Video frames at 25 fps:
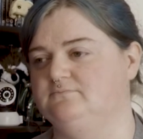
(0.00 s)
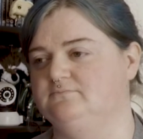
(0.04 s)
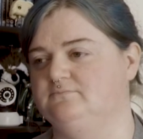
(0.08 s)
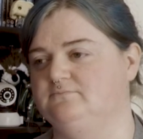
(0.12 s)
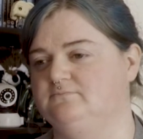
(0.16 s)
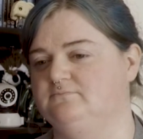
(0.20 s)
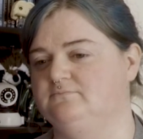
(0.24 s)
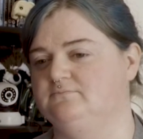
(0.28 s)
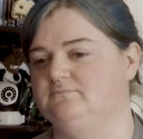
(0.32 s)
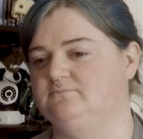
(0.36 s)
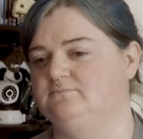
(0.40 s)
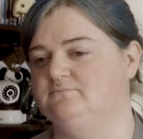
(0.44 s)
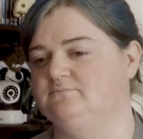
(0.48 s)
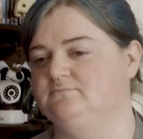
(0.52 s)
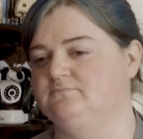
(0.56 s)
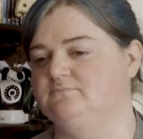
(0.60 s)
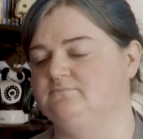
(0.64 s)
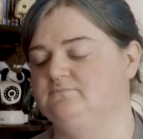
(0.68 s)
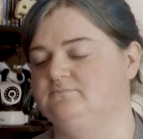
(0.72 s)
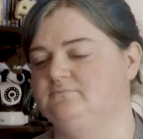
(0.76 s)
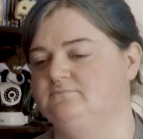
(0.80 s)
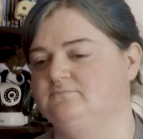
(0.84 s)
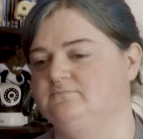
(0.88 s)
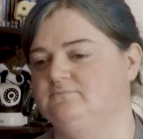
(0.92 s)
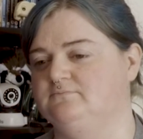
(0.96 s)

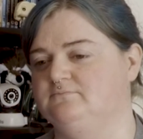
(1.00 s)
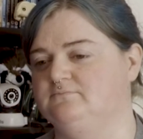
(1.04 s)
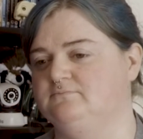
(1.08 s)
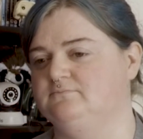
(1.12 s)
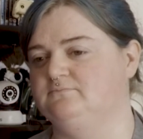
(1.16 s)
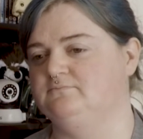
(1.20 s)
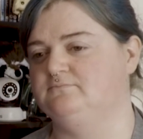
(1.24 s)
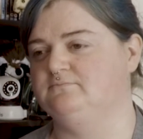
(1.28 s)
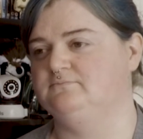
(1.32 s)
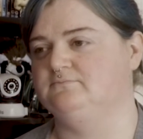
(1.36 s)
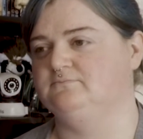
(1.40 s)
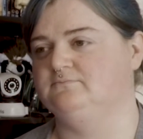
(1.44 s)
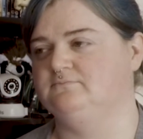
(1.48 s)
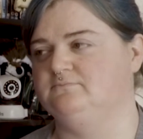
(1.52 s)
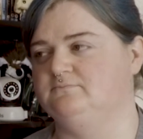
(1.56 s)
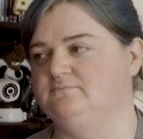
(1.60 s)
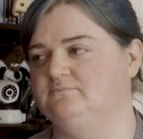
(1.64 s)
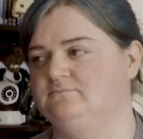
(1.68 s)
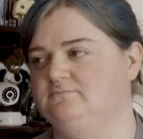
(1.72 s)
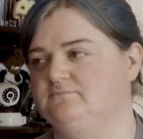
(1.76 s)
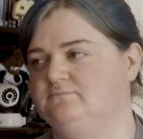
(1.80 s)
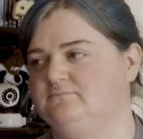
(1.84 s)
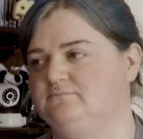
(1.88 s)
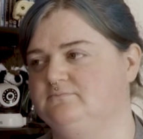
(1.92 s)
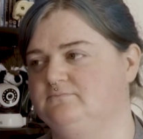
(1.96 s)

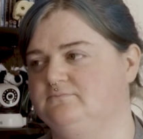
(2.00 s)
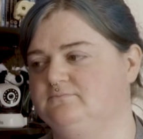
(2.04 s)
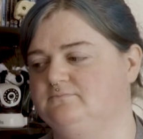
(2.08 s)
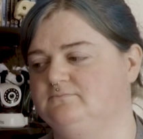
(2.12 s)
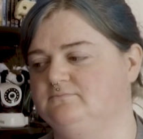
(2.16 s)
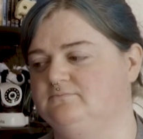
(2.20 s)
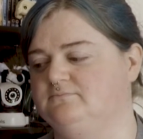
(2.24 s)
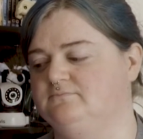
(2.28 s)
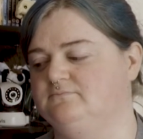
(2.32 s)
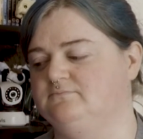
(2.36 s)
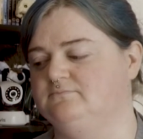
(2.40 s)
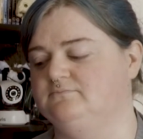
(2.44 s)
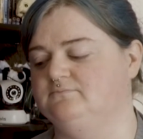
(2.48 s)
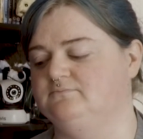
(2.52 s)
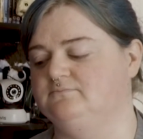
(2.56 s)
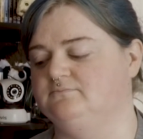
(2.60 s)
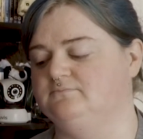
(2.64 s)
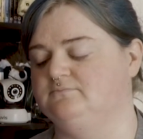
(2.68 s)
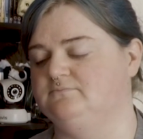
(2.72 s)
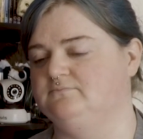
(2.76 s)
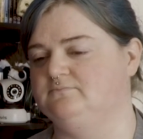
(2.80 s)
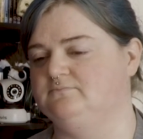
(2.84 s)
No words are spoken by the person on screen.